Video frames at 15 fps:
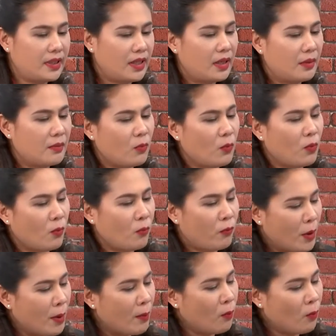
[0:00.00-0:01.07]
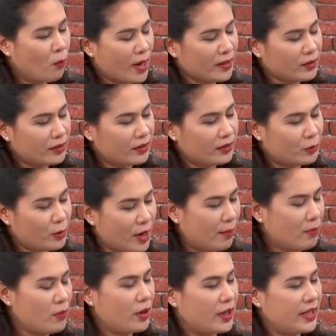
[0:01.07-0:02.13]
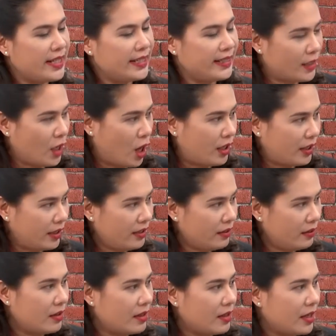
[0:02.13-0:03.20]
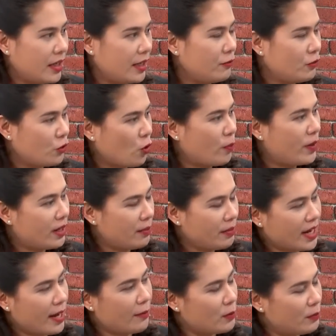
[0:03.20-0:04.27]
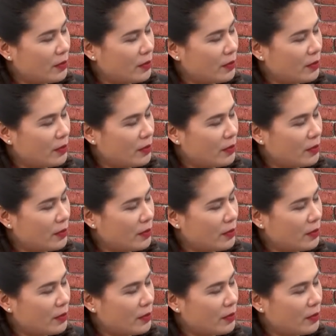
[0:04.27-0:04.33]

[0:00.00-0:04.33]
But from what Trump already started, if Joe Biden become the